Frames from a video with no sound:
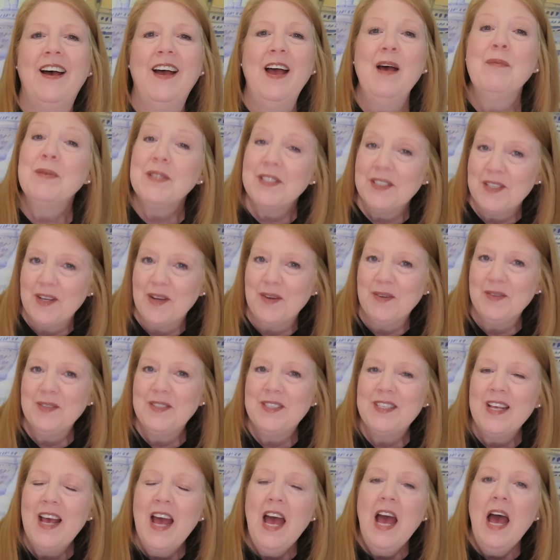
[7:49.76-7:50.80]

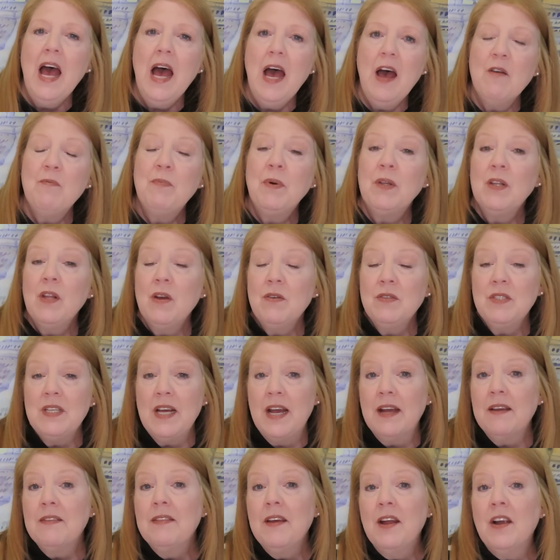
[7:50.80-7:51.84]
episodes Below
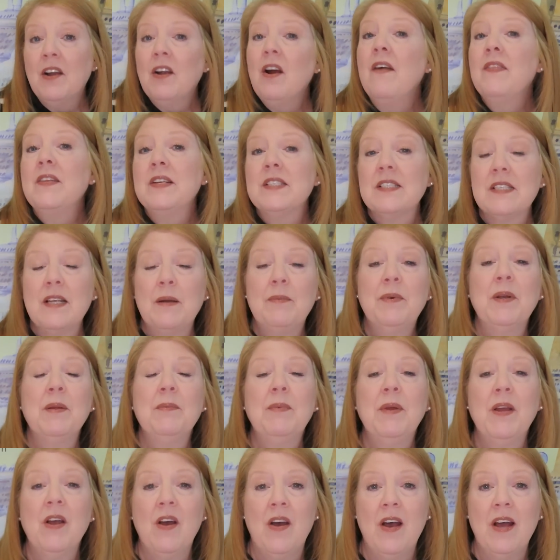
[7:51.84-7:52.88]
Deck there on the Celebrity
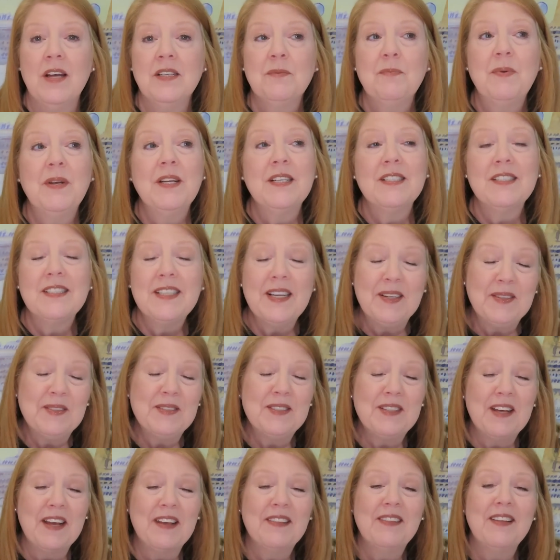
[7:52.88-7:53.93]
Beyond, but it
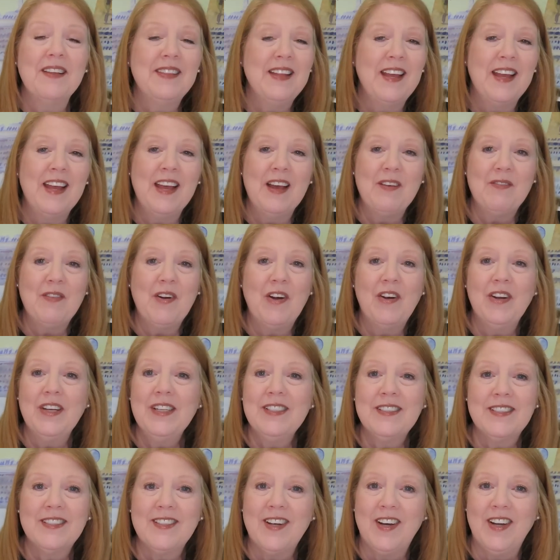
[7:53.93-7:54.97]
sounds like that they have
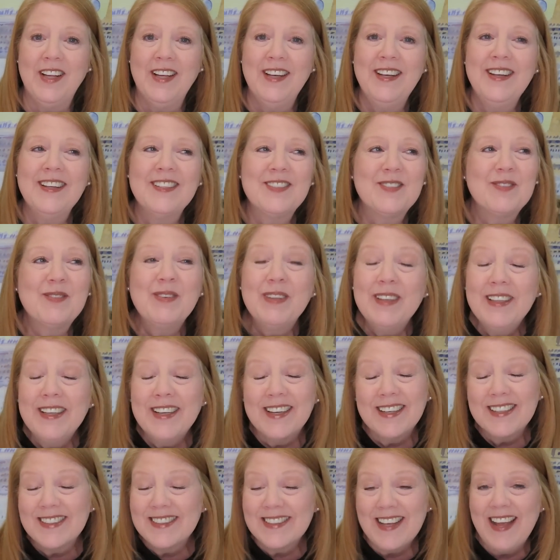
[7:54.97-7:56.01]
already started. It's really
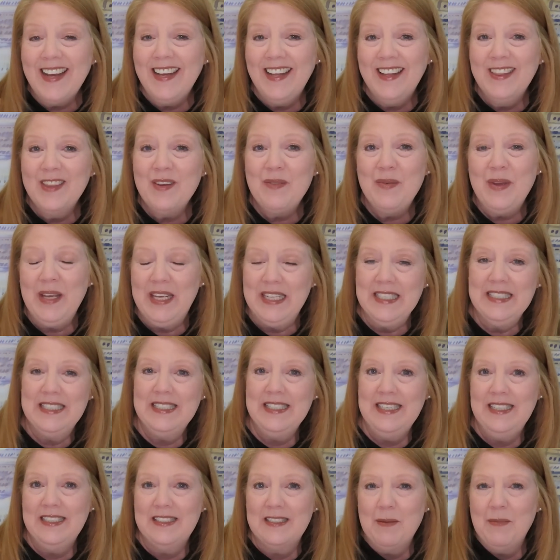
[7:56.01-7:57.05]
exciting that we can
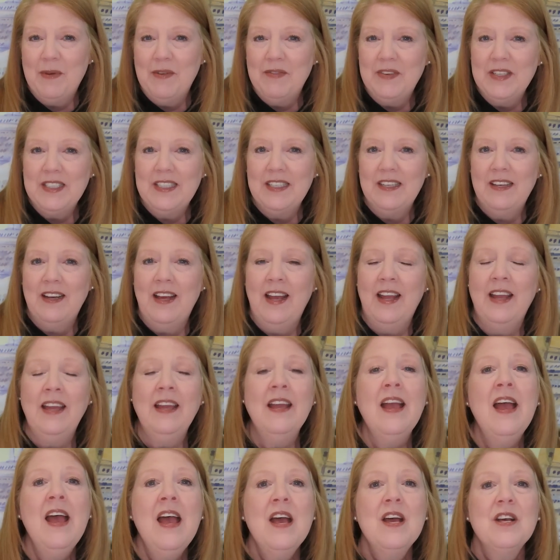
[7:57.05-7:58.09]
see some of it
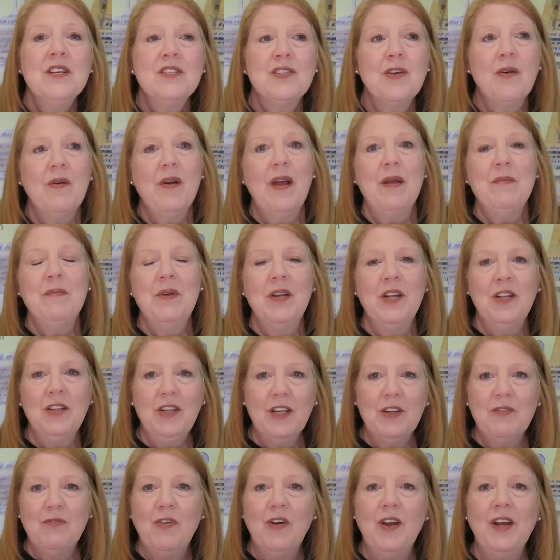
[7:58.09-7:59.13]
tonight. So I'm going to
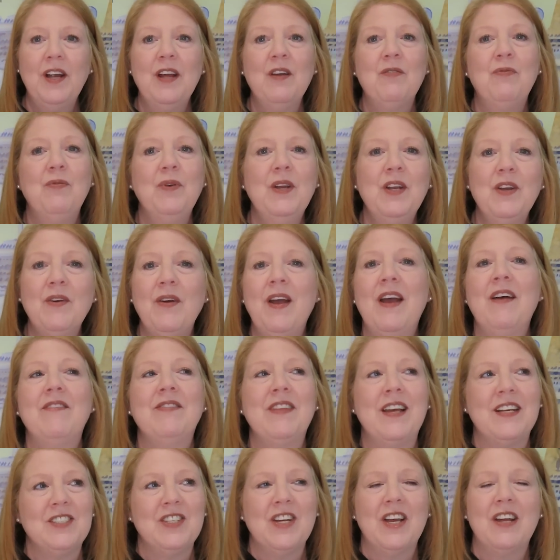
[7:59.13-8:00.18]
look for it. If we don't
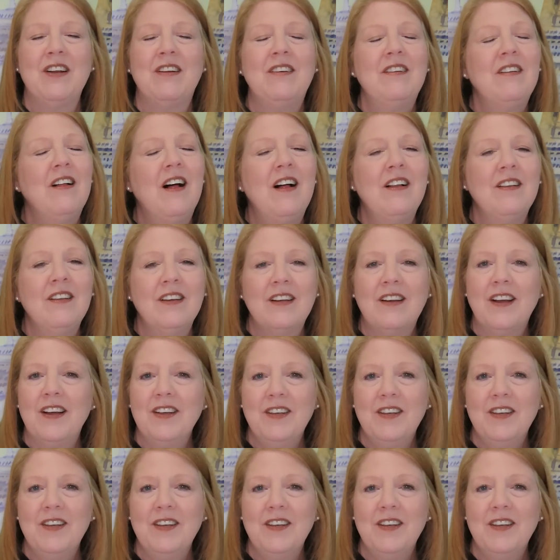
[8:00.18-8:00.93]
have that channel, I'll look